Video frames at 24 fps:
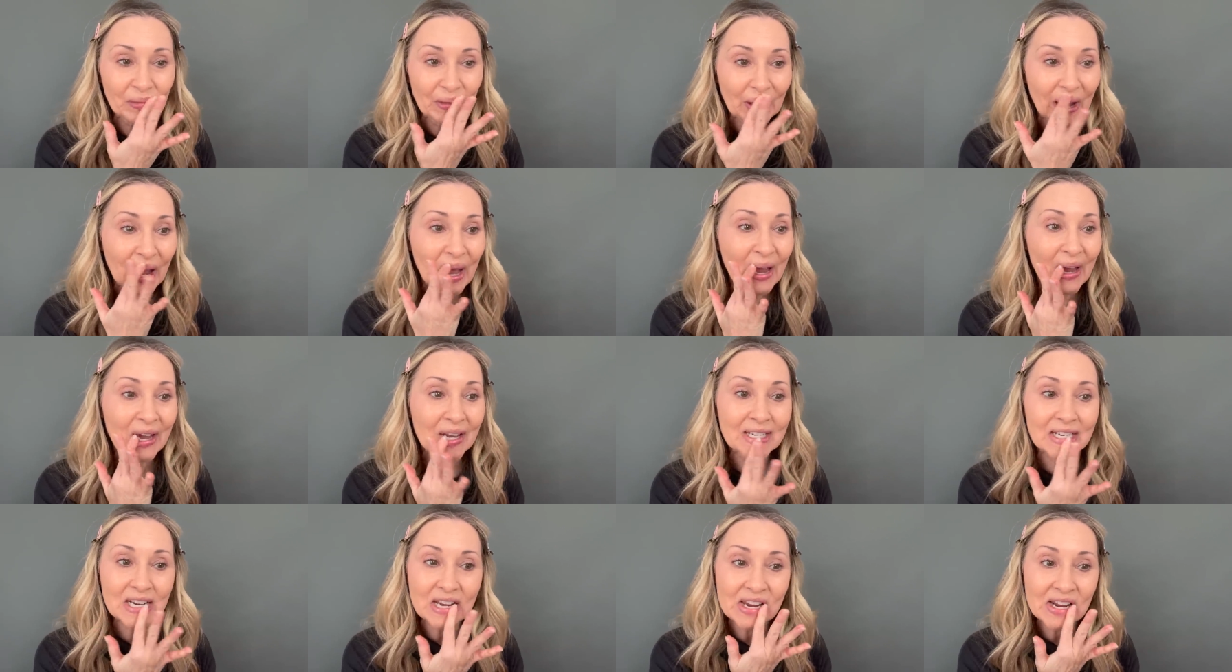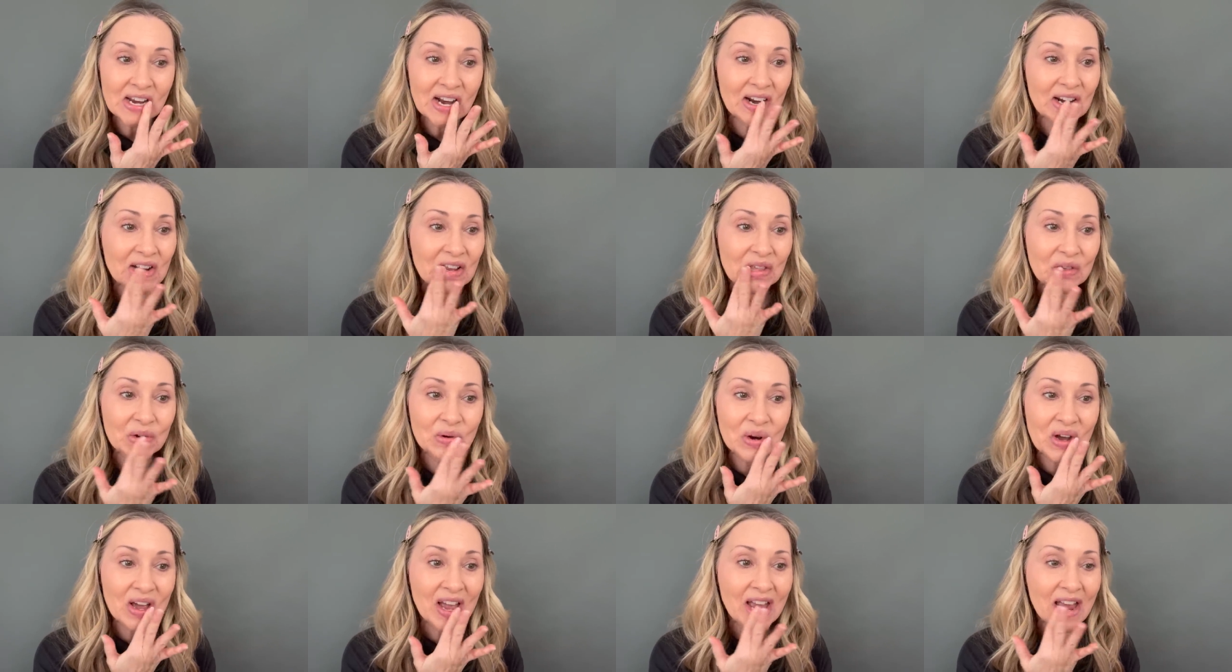I had to get out of the
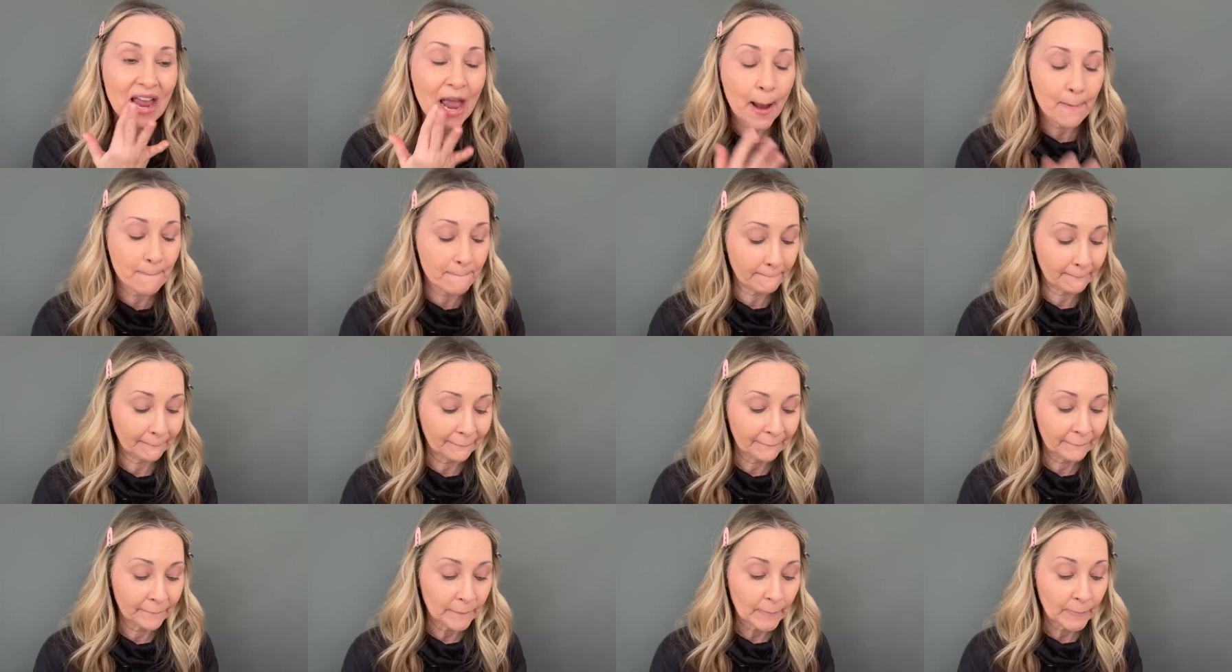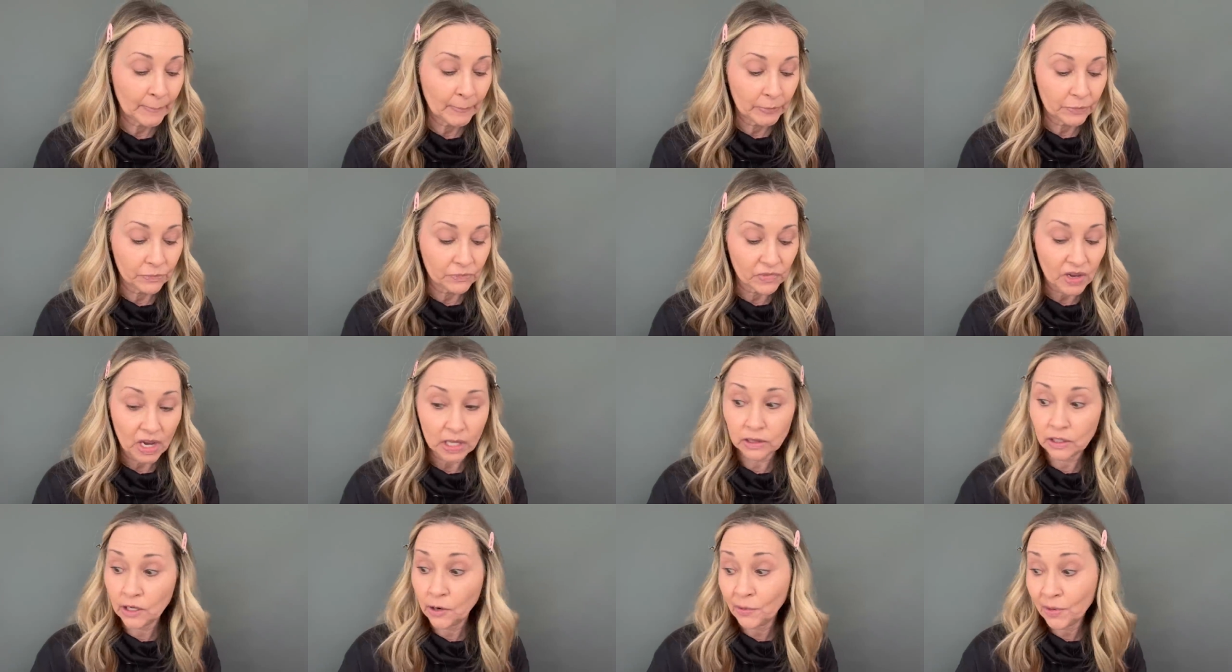way and
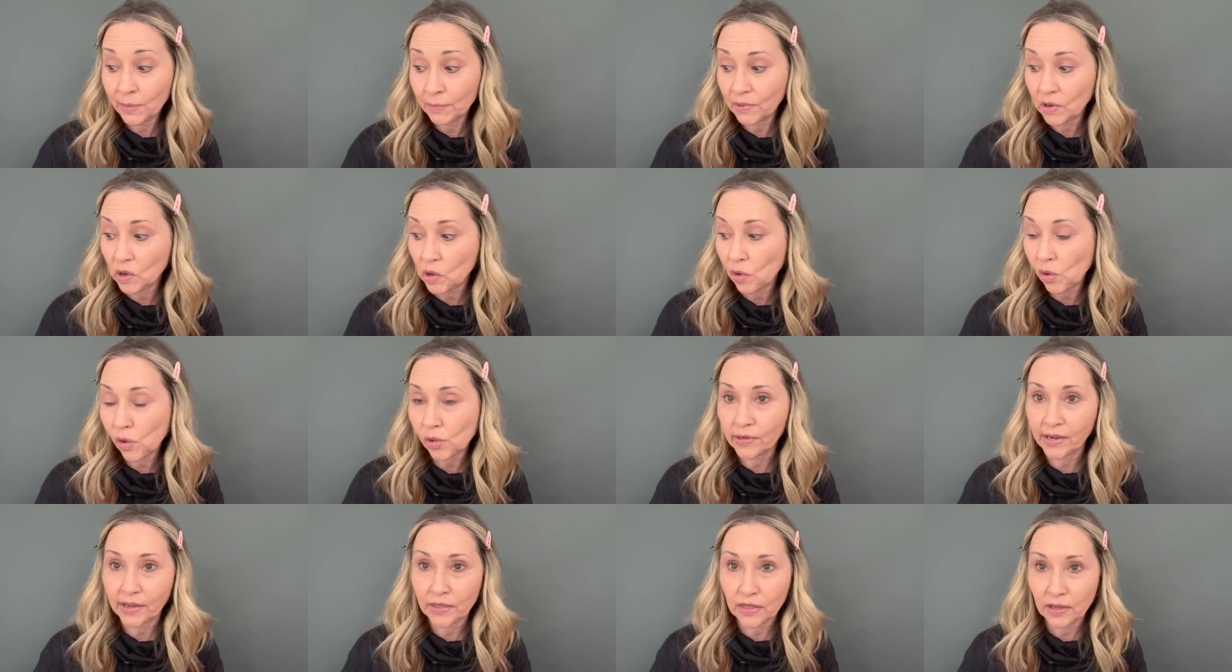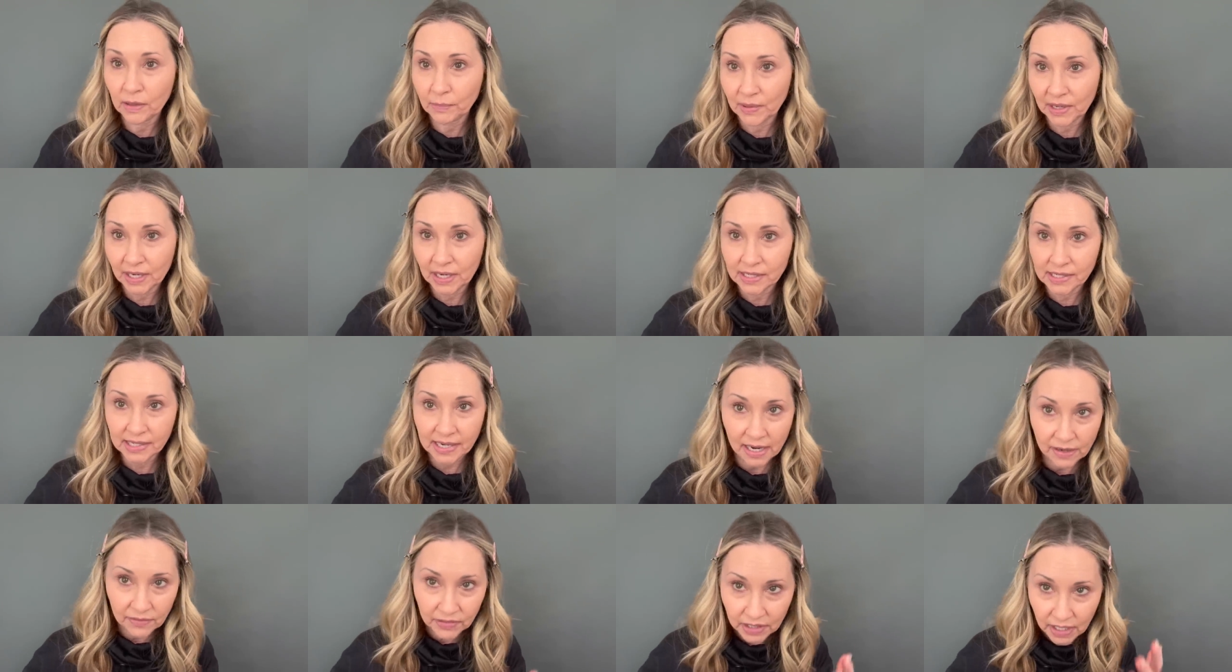lo and behold I think because I
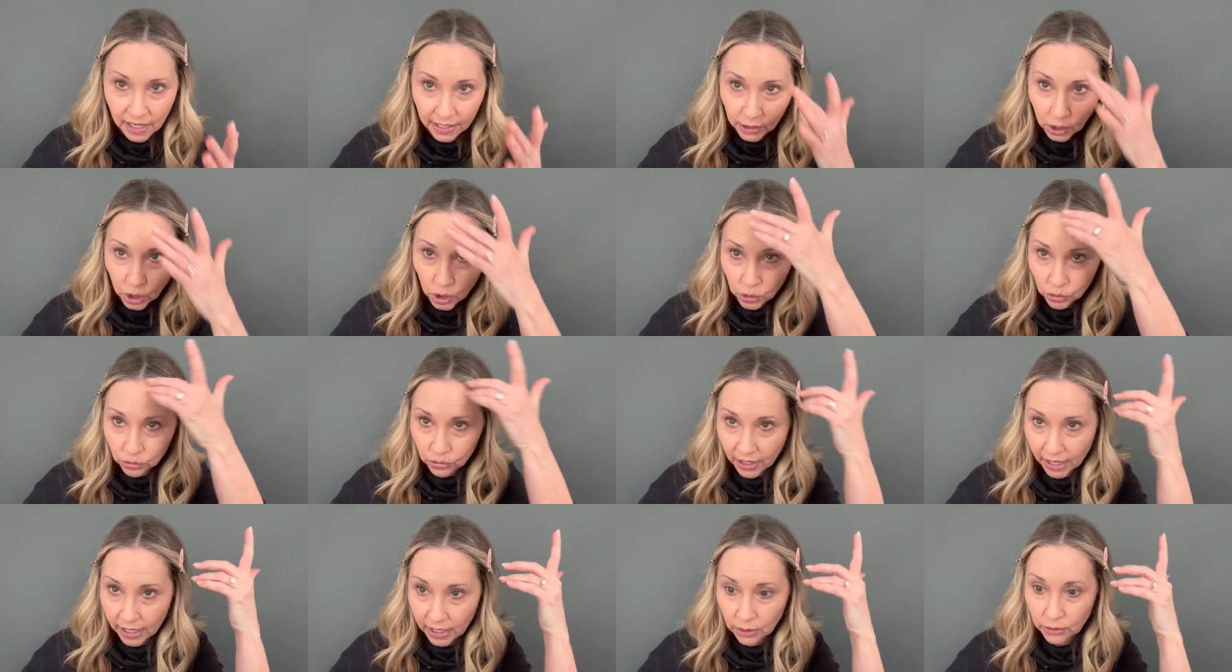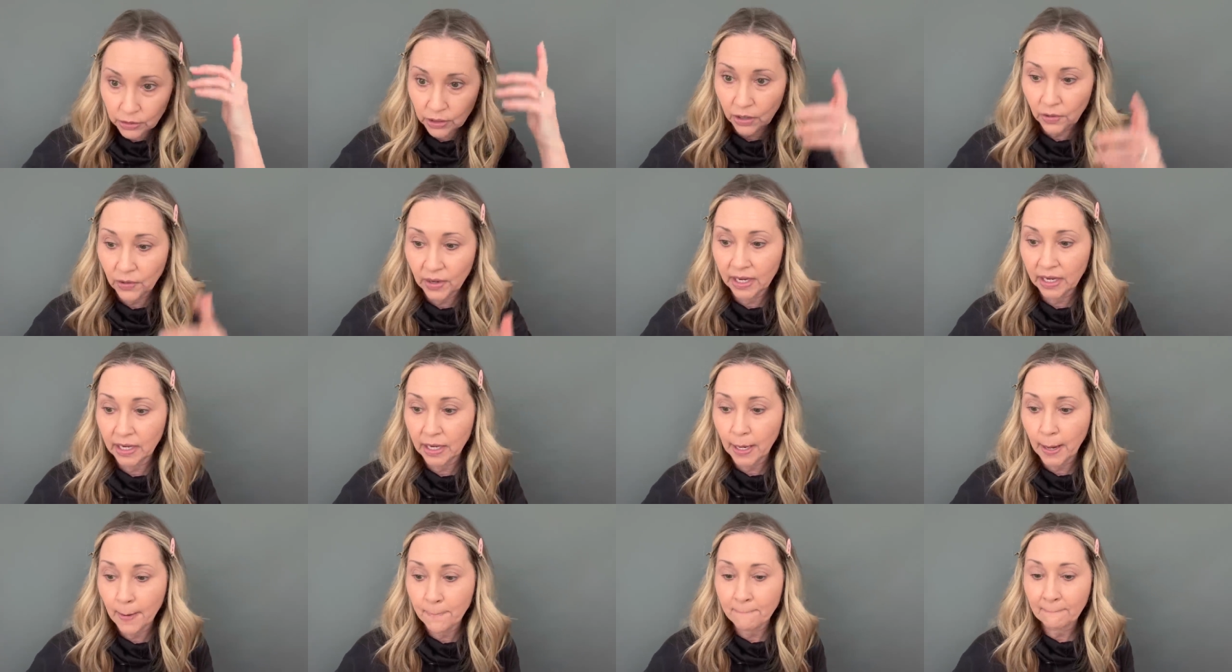have a lot of gray growing
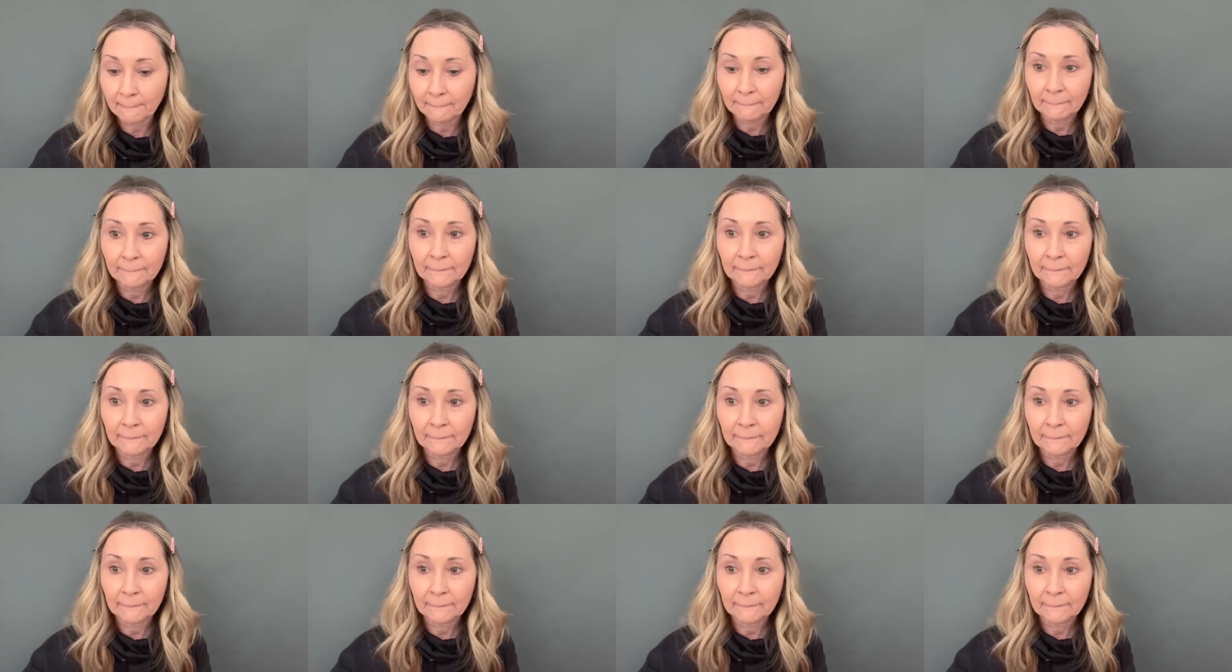in